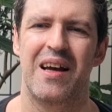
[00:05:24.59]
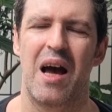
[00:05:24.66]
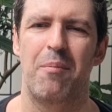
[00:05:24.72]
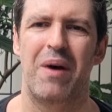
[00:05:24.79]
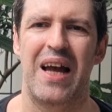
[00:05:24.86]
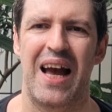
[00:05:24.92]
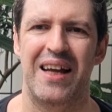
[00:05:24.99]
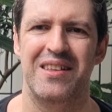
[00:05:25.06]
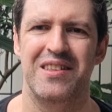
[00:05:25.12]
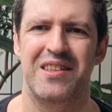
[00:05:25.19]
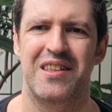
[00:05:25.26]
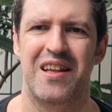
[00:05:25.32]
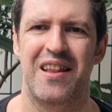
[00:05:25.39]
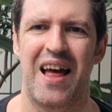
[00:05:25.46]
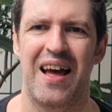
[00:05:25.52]
And my answer
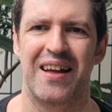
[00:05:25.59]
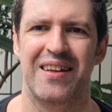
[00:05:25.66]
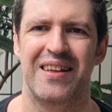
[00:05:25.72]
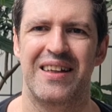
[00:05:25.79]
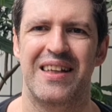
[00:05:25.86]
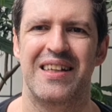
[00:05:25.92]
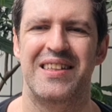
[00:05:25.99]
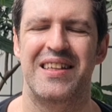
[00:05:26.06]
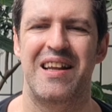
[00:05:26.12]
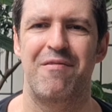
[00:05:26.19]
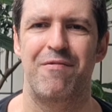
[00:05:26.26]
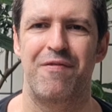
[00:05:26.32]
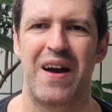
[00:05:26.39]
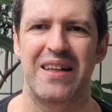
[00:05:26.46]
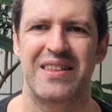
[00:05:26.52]
to that is an
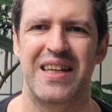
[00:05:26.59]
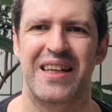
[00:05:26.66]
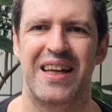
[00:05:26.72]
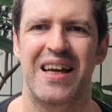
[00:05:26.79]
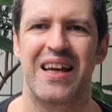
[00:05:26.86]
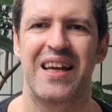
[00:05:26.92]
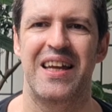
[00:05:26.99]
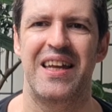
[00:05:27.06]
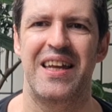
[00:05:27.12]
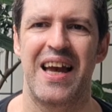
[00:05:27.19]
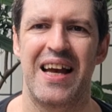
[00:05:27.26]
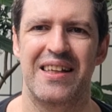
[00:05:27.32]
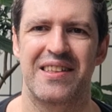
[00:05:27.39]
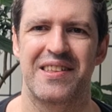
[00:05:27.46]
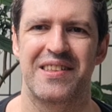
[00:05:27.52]
emphatic
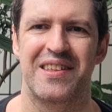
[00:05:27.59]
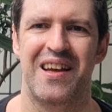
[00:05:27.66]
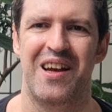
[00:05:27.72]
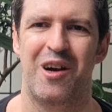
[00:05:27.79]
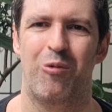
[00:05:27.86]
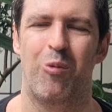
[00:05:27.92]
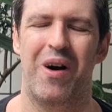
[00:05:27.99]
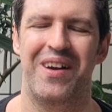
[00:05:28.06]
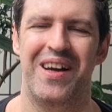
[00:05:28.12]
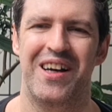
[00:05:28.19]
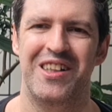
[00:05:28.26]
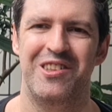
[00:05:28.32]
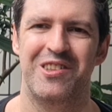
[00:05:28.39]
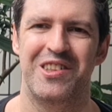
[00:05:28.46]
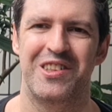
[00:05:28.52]
yes,
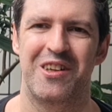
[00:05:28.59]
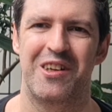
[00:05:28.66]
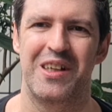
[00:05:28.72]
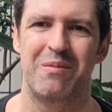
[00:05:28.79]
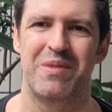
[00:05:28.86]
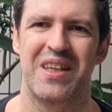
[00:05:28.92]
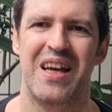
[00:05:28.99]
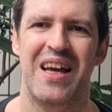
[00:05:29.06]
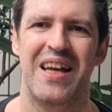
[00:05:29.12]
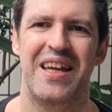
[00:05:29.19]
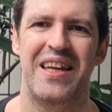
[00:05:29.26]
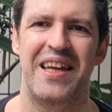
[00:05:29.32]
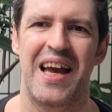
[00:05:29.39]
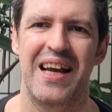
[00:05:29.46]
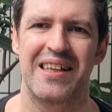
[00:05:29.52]
100 times
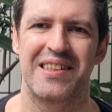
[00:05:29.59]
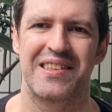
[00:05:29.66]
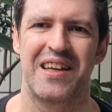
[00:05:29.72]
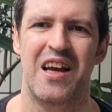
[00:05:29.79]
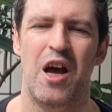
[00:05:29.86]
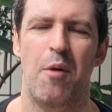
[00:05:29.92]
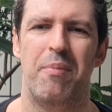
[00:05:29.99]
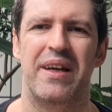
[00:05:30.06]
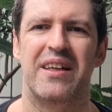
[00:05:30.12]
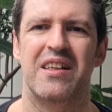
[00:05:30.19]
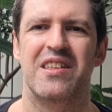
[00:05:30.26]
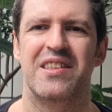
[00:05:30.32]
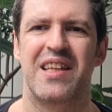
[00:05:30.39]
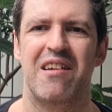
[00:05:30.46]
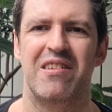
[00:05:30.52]
yes,
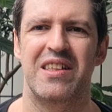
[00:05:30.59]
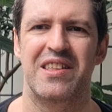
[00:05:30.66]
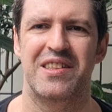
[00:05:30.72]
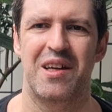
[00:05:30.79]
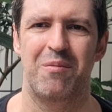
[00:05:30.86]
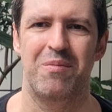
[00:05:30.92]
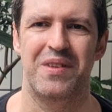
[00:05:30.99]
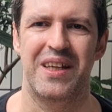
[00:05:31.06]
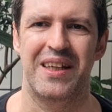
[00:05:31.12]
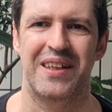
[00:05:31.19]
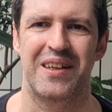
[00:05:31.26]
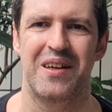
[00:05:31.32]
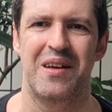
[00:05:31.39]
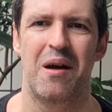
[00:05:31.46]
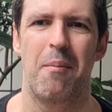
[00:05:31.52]
because there is something
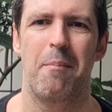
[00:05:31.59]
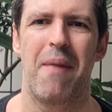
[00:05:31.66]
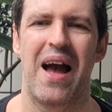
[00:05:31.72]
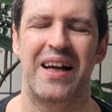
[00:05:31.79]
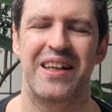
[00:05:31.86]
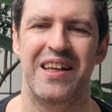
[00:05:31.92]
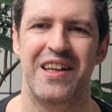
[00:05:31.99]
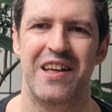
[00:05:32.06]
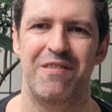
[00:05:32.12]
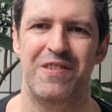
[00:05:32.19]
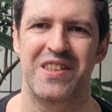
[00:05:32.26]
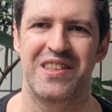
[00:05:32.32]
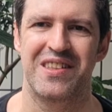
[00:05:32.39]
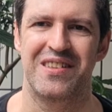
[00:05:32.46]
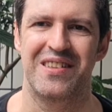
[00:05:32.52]

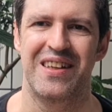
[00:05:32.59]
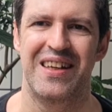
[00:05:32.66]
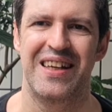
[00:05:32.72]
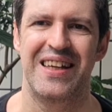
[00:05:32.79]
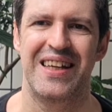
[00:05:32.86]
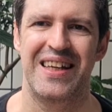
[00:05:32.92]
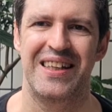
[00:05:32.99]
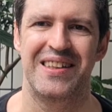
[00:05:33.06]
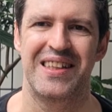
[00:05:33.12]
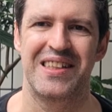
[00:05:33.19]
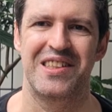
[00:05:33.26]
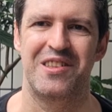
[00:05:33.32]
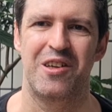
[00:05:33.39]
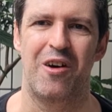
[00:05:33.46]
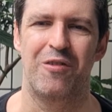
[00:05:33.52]
magnificent in
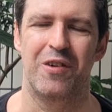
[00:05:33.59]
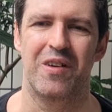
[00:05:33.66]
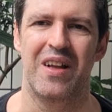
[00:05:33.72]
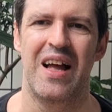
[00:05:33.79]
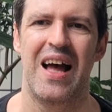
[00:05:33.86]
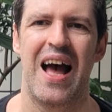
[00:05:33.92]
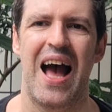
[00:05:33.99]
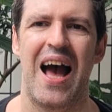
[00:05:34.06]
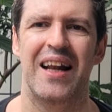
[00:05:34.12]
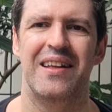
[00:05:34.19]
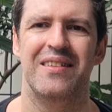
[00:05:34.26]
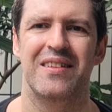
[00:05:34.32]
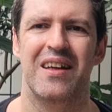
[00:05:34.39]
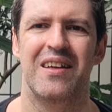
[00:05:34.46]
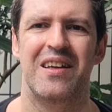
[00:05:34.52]
this novel,
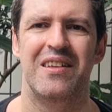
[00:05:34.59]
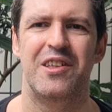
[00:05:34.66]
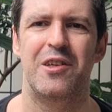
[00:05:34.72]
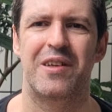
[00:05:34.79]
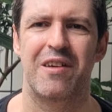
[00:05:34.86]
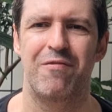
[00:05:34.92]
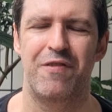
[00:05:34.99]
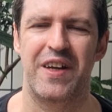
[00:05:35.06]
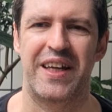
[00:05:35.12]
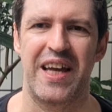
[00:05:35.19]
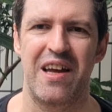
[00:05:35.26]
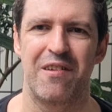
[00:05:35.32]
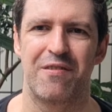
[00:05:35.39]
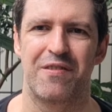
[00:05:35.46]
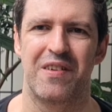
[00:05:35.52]
and you can
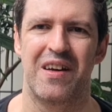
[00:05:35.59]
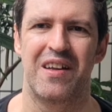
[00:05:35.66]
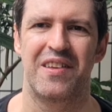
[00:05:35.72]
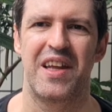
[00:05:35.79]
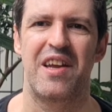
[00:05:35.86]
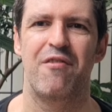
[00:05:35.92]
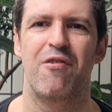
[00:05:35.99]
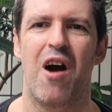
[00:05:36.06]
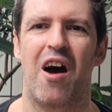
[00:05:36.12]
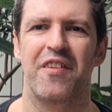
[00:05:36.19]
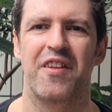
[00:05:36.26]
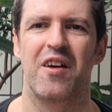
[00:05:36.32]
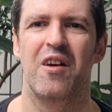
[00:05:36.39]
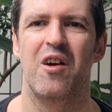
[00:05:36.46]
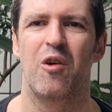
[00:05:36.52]
forgive the
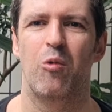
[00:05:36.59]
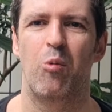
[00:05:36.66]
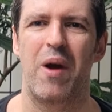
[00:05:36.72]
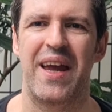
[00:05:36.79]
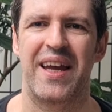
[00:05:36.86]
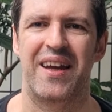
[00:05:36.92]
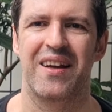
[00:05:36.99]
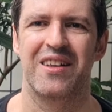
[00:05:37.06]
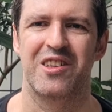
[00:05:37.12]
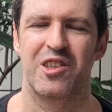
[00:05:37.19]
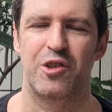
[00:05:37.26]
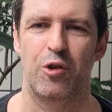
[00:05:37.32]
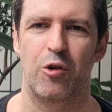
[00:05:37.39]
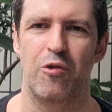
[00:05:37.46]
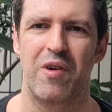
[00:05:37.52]
rather weak
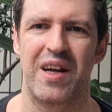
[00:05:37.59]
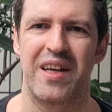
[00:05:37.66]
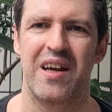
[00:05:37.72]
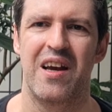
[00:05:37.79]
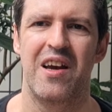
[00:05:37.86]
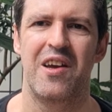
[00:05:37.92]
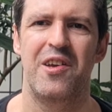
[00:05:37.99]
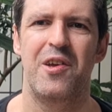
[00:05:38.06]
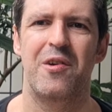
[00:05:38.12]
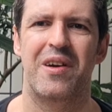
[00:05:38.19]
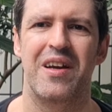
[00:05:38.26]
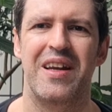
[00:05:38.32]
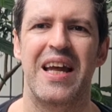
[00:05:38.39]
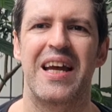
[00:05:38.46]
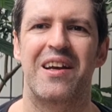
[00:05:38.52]
story. You
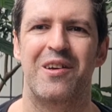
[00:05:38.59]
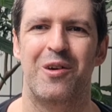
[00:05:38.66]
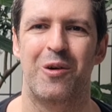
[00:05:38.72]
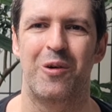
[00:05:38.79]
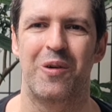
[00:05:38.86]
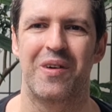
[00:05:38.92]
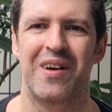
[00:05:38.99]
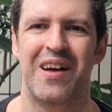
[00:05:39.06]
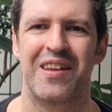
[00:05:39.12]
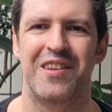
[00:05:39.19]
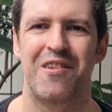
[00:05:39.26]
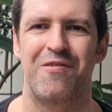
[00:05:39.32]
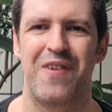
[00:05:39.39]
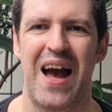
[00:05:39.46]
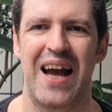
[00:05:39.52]
can ignore
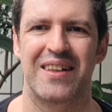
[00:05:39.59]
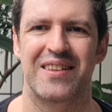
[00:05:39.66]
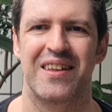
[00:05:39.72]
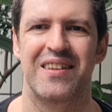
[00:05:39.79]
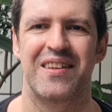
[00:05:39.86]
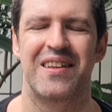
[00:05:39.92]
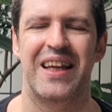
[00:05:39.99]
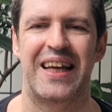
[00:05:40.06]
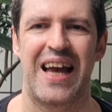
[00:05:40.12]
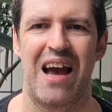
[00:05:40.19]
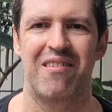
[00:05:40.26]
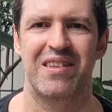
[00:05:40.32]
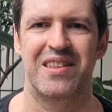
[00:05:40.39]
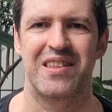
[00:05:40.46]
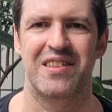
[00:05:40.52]
the fact that the
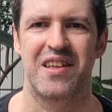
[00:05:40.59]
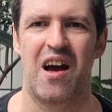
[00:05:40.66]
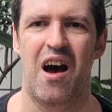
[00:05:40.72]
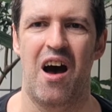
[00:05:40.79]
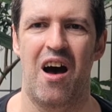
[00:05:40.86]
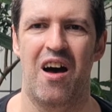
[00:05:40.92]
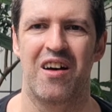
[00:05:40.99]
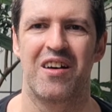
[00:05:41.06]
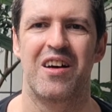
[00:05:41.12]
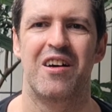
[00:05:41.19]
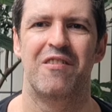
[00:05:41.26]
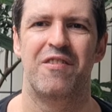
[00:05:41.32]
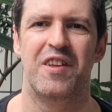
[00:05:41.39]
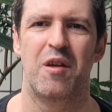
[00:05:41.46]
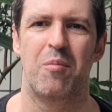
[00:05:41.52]
characters are,
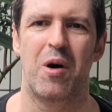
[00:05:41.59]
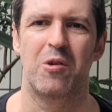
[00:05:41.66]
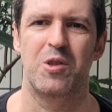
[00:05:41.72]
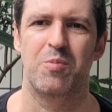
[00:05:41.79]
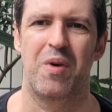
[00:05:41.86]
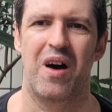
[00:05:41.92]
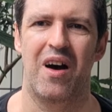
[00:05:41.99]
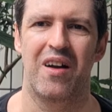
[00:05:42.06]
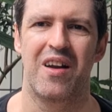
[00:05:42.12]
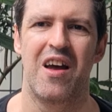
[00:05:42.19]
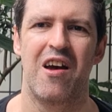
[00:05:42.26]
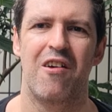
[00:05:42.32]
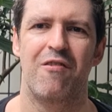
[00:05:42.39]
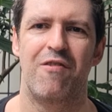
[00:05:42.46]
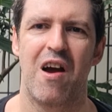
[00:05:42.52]
for the most part,
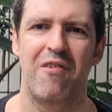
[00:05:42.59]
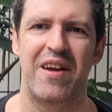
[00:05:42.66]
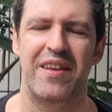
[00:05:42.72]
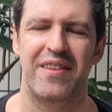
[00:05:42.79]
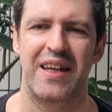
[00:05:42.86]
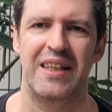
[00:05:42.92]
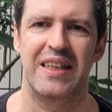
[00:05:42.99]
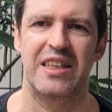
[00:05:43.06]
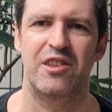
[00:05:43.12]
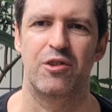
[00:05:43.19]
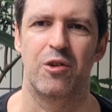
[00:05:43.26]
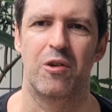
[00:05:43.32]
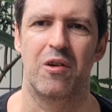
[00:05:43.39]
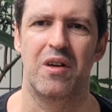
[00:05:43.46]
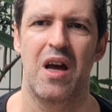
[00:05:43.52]
very thinly
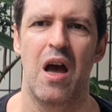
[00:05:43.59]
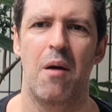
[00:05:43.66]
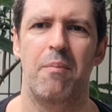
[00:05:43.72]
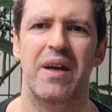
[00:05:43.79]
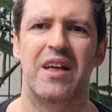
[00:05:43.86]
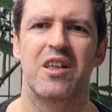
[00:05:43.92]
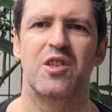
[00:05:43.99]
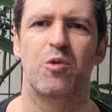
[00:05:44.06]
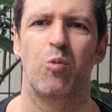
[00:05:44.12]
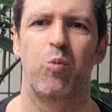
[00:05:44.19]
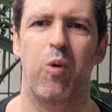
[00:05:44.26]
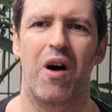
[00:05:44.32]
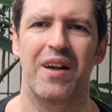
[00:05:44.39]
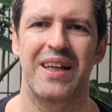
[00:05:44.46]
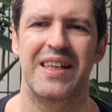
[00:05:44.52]
drawn, because
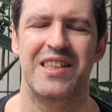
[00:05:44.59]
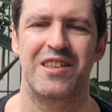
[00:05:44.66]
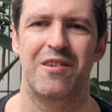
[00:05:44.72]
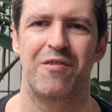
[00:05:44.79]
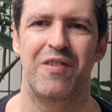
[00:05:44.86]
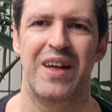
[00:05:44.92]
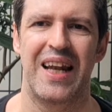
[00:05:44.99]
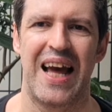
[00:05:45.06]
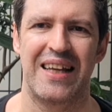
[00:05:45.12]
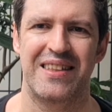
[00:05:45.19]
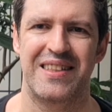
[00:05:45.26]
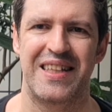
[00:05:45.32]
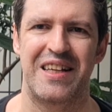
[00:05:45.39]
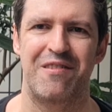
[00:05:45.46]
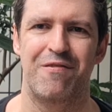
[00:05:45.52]
what is of
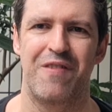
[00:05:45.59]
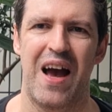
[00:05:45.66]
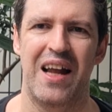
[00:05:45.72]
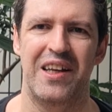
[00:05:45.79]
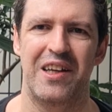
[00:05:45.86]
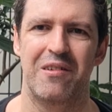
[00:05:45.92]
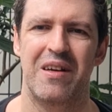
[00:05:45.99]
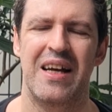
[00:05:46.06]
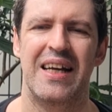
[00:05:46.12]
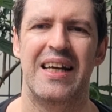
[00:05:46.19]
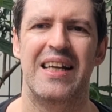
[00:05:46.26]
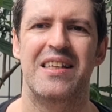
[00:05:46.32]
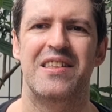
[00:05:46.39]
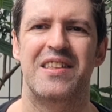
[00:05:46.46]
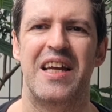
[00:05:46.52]
lasting value
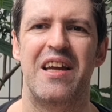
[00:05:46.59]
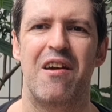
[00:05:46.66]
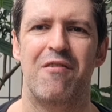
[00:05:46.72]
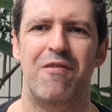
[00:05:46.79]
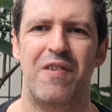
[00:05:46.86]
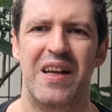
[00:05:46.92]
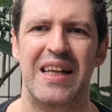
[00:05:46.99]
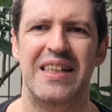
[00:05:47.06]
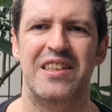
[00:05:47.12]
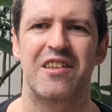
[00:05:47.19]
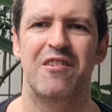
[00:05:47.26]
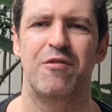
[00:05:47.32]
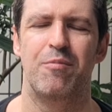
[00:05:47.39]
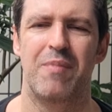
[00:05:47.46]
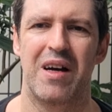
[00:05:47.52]
is the village
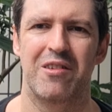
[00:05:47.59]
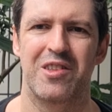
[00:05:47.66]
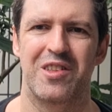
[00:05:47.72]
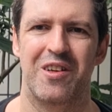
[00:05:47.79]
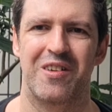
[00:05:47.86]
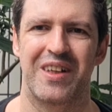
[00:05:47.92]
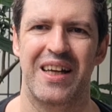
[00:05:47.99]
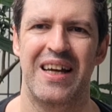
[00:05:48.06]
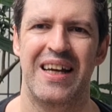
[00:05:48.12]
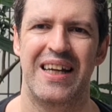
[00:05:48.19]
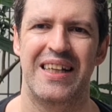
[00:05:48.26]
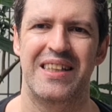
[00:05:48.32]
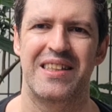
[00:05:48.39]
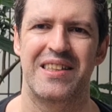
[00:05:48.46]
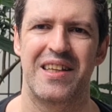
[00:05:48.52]
of Melcott
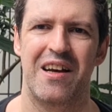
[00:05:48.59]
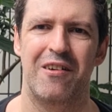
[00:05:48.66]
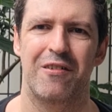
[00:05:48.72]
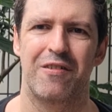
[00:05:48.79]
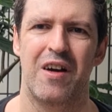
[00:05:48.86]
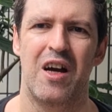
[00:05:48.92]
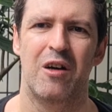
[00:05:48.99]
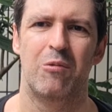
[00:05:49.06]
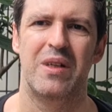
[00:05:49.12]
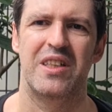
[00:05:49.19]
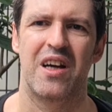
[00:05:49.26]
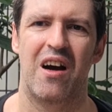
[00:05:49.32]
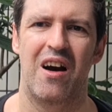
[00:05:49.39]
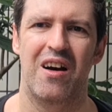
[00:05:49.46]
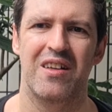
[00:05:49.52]
itself, which
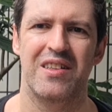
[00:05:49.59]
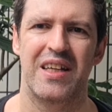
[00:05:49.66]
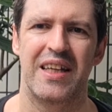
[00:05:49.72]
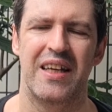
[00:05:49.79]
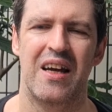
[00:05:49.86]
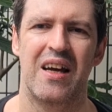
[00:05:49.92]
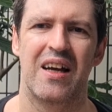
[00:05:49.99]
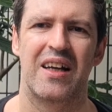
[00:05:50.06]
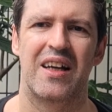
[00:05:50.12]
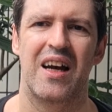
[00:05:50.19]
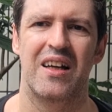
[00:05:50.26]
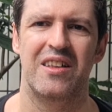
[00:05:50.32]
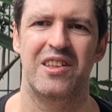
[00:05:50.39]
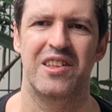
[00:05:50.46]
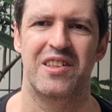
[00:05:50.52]
Hardy
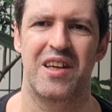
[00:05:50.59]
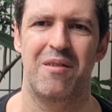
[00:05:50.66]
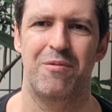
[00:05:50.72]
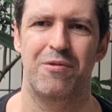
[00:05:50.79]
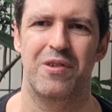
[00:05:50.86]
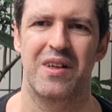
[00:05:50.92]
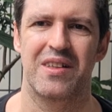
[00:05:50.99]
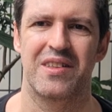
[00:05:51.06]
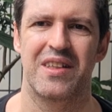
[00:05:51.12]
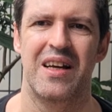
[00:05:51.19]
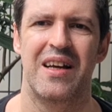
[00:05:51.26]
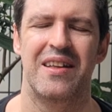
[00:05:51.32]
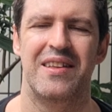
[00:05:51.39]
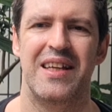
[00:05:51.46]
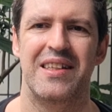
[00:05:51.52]
conjures up for us,
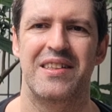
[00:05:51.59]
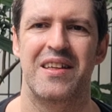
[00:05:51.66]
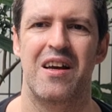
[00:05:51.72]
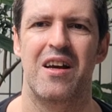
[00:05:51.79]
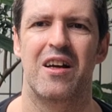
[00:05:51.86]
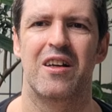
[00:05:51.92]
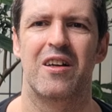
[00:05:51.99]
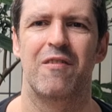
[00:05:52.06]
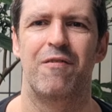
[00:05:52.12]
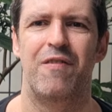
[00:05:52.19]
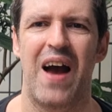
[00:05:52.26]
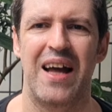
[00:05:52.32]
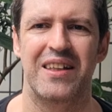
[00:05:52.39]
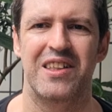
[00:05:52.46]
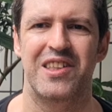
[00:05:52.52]
this
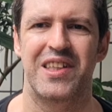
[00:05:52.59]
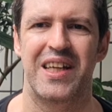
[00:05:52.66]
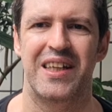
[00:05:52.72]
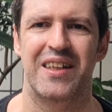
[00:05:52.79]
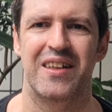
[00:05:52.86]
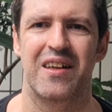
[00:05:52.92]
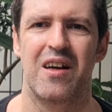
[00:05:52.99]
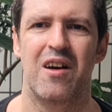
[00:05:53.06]
vanishing